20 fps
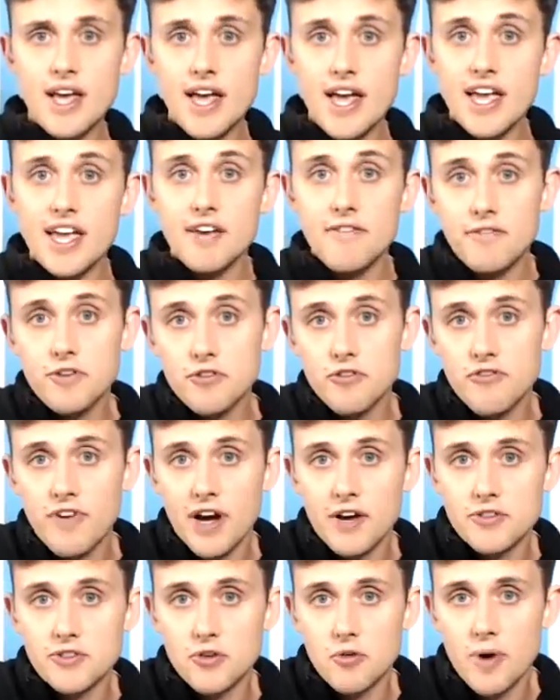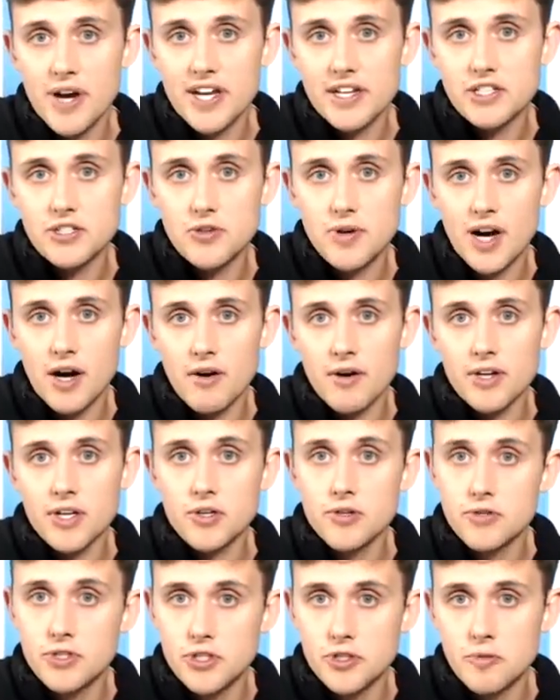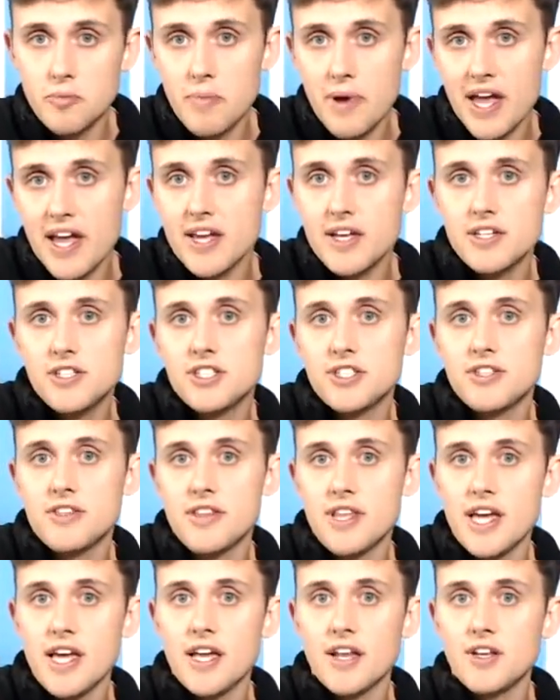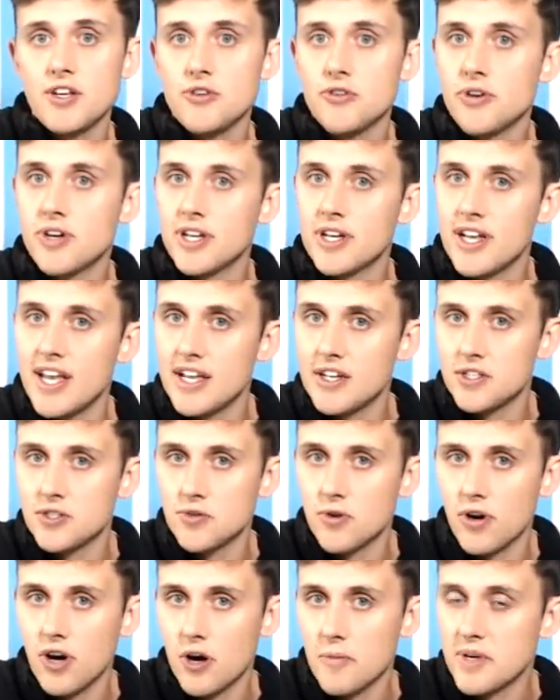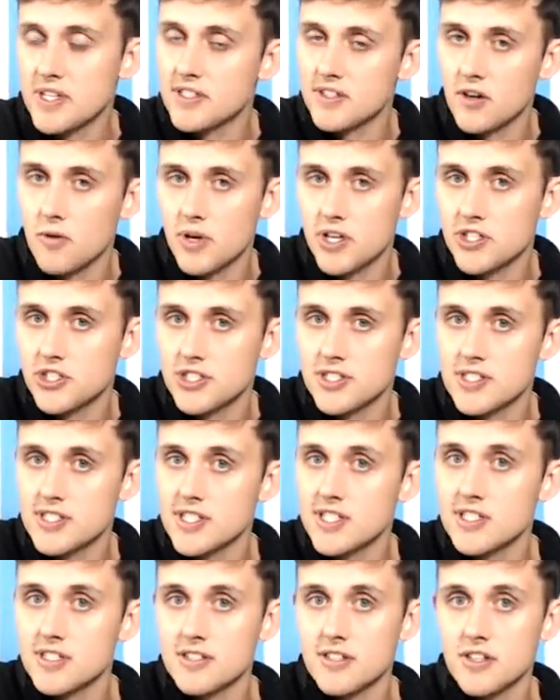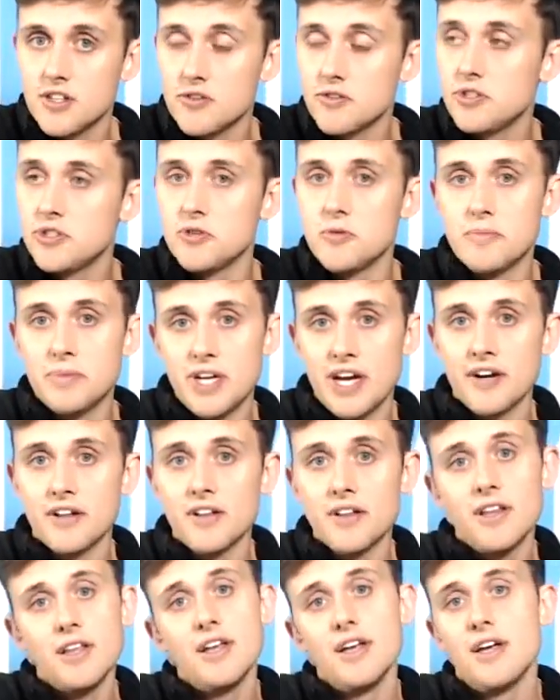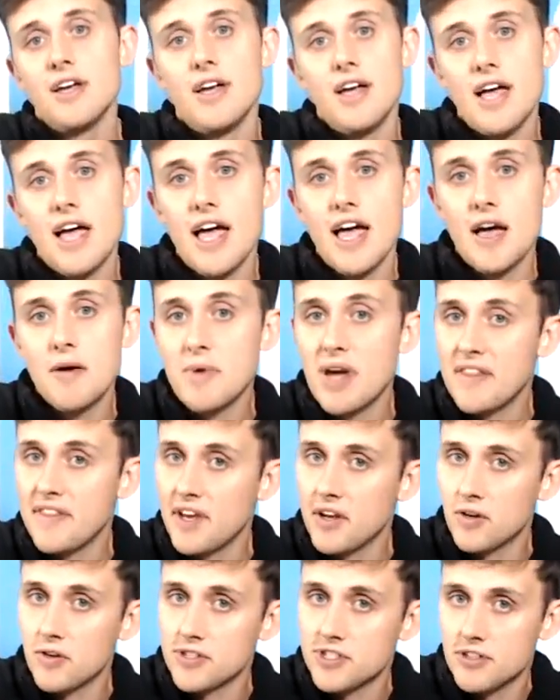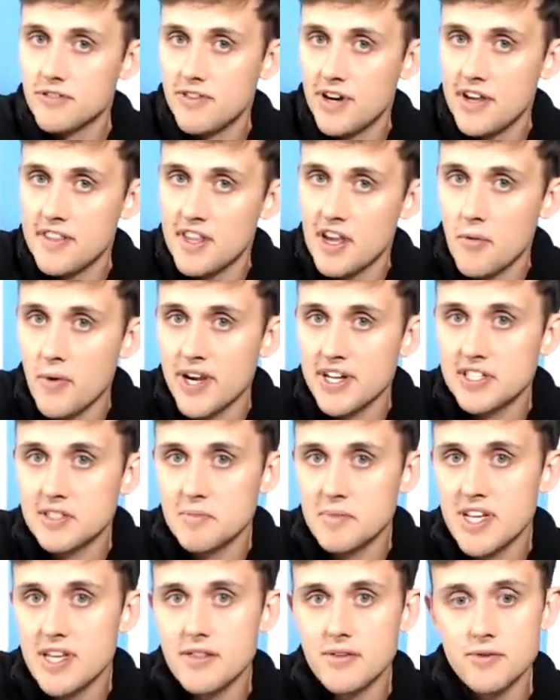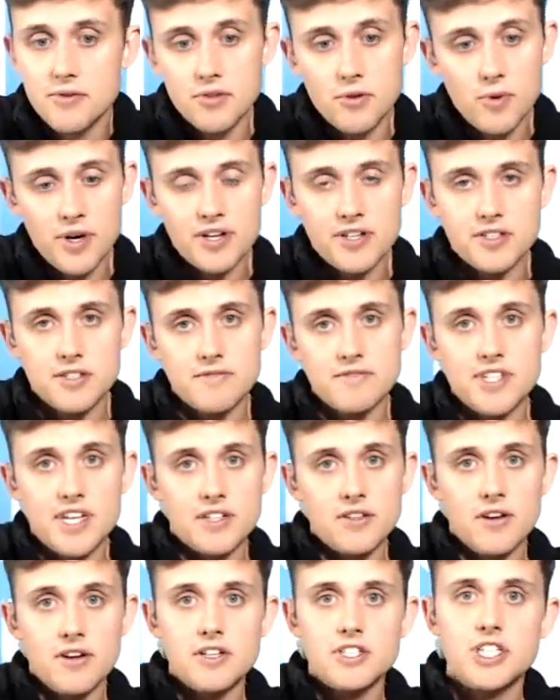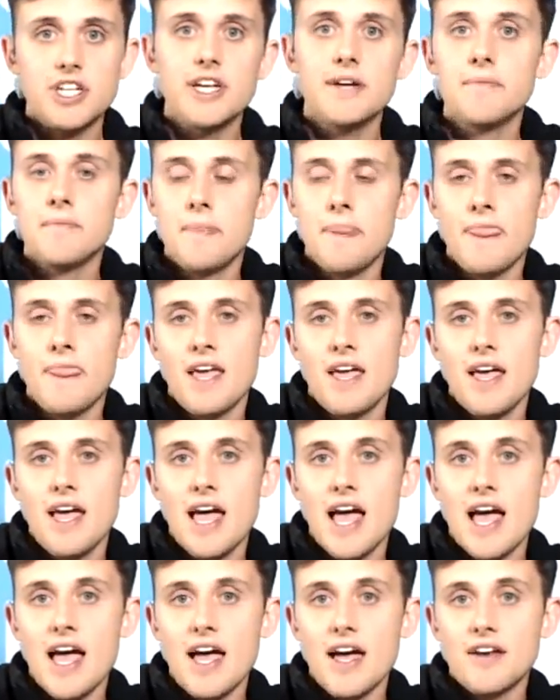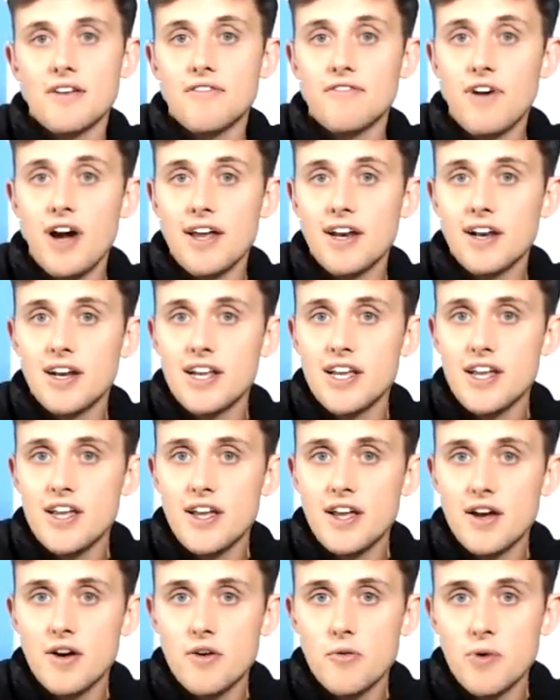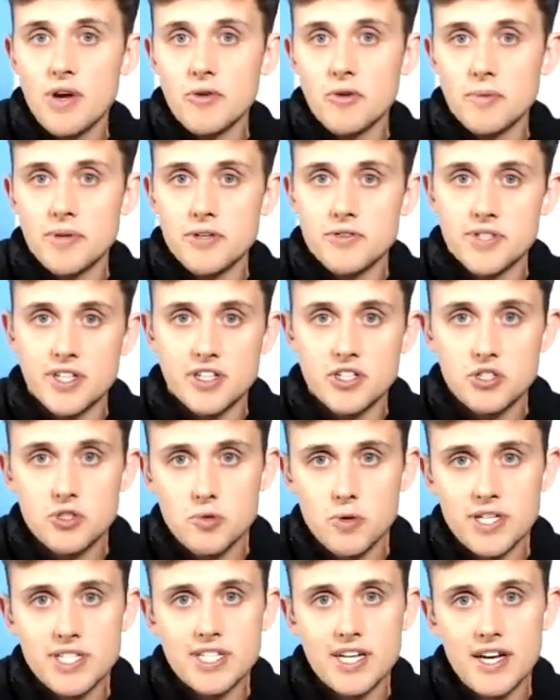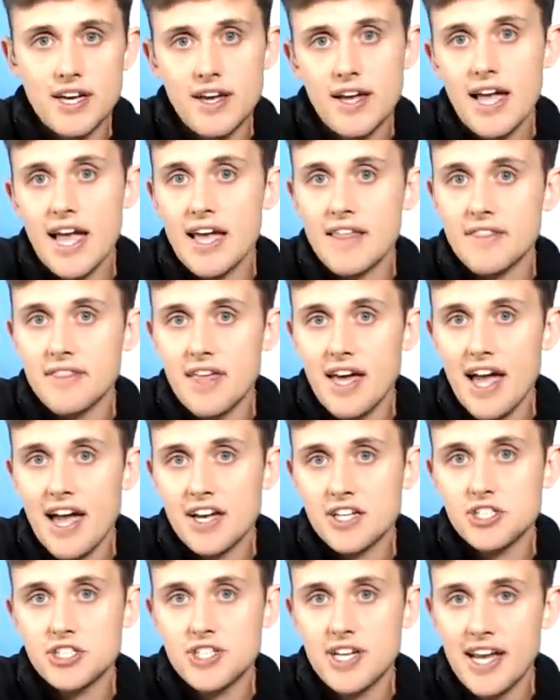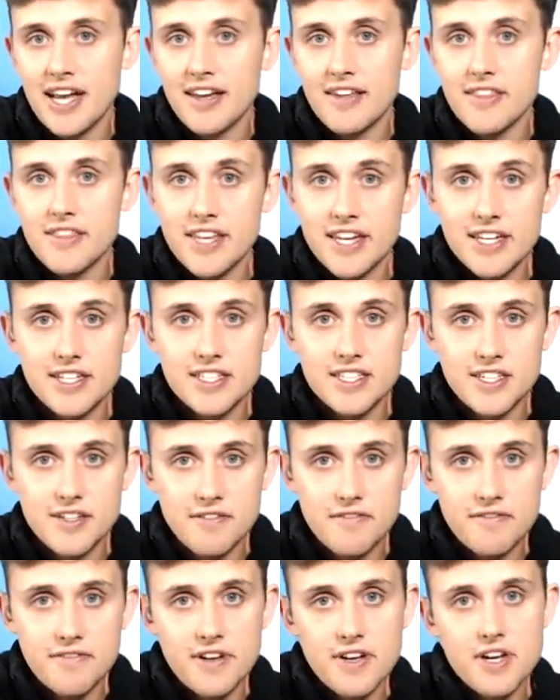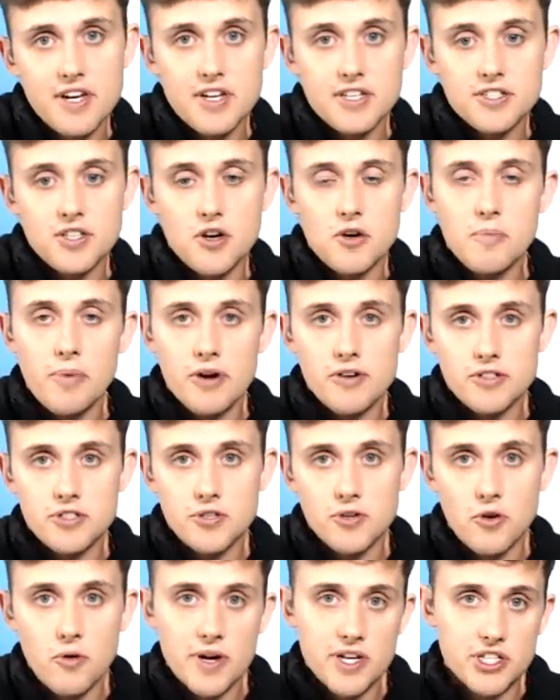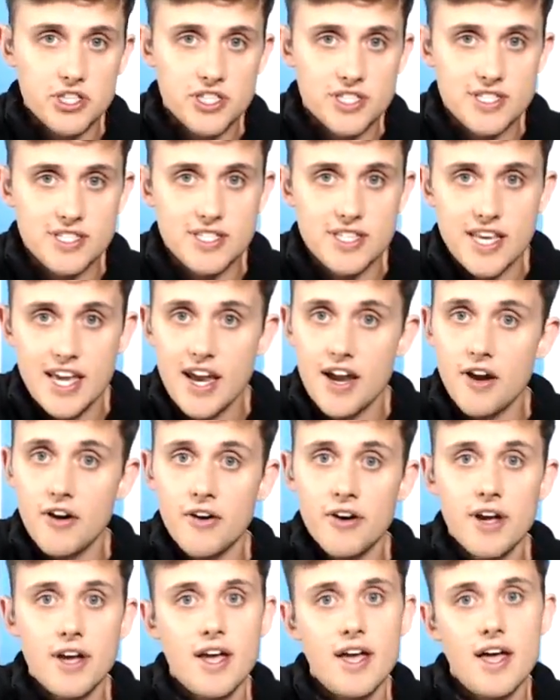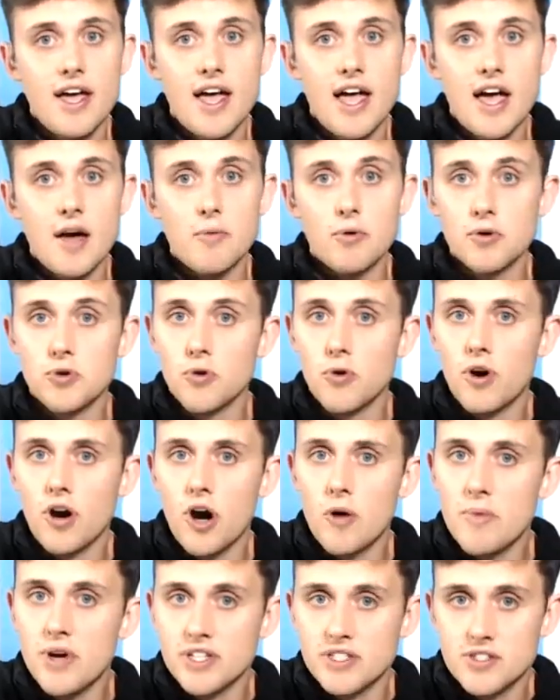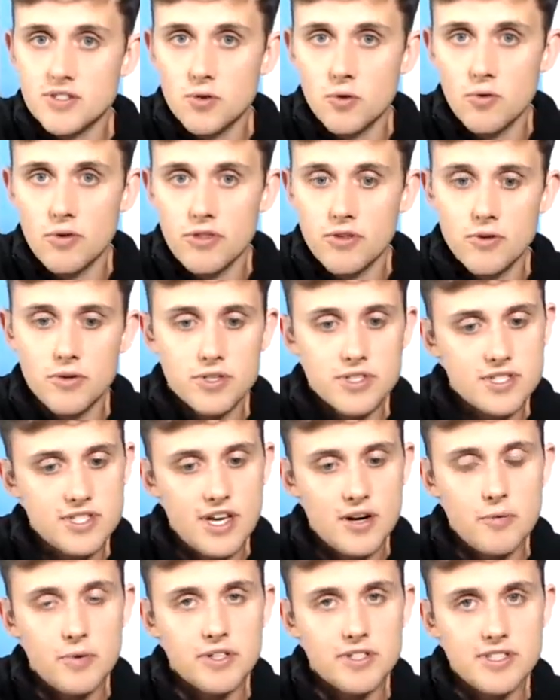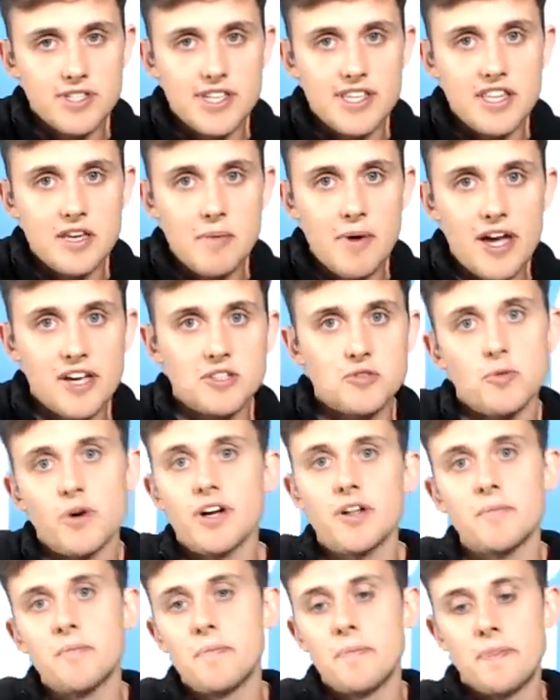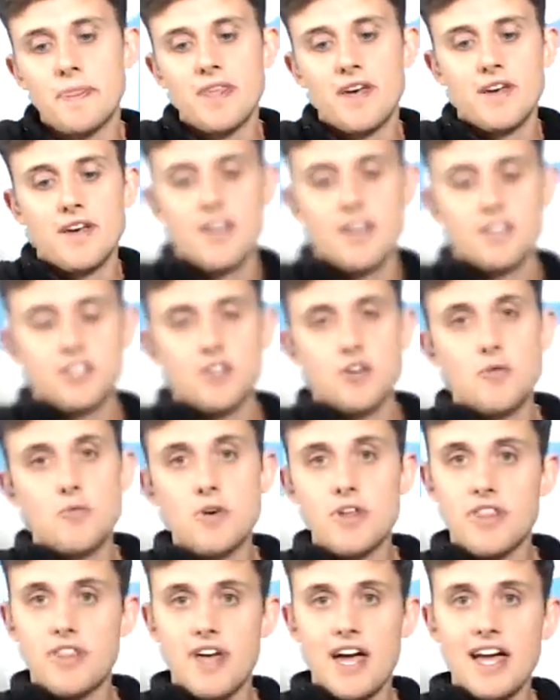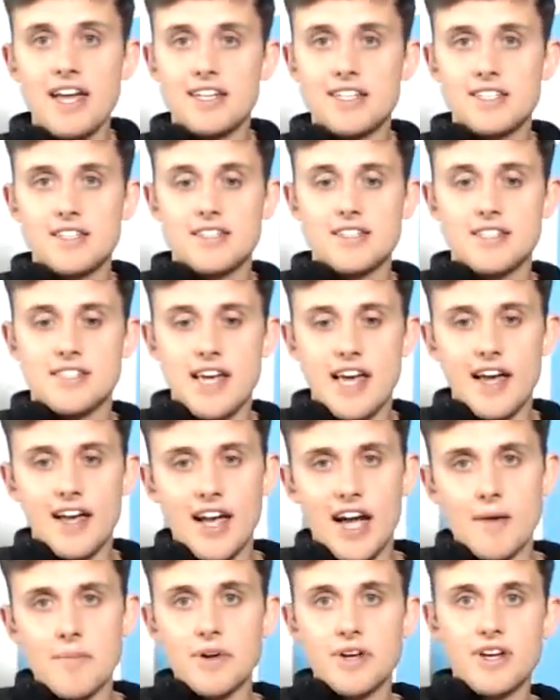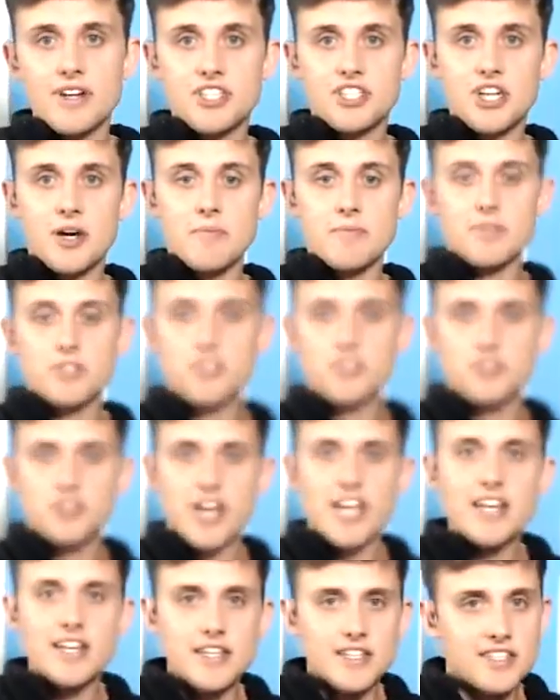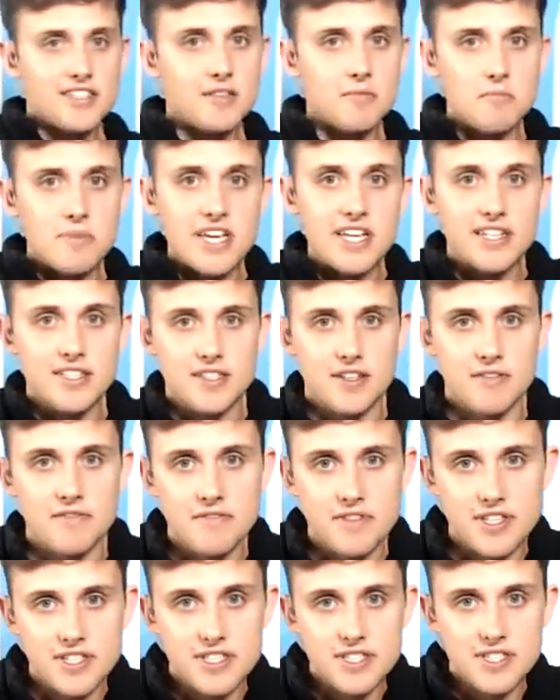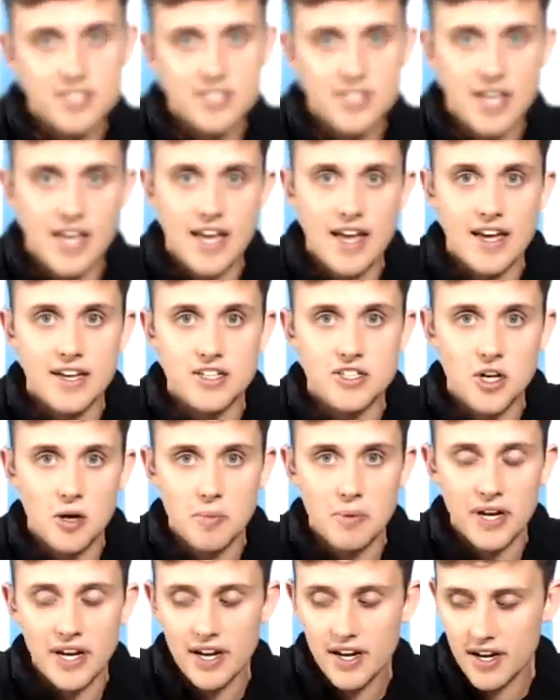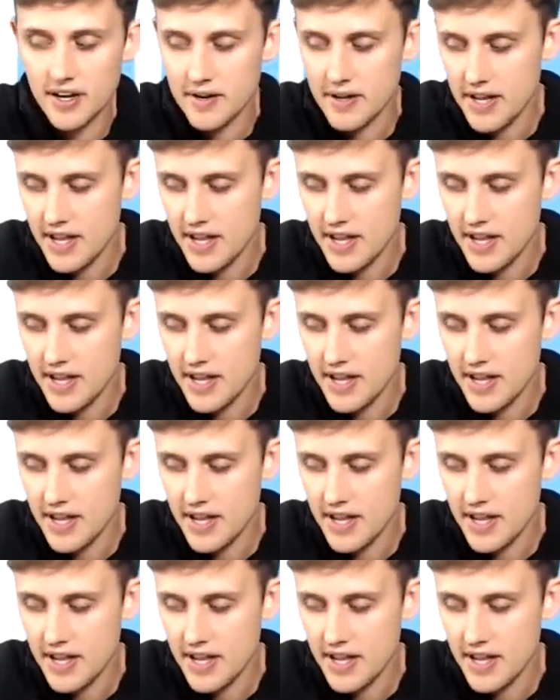If you found your way to our YouTube page, then you can enter your comments and questions into the YouTube channel, and they'll also find their way to me through the wonders of technology. And finally, we will be using Twitter and the hashtag ThinkDiff. So post your questions there, or your comments or thoughts, and we'll see them as well. So with that, Zach, I'm going to jump straight into the meat of this topic.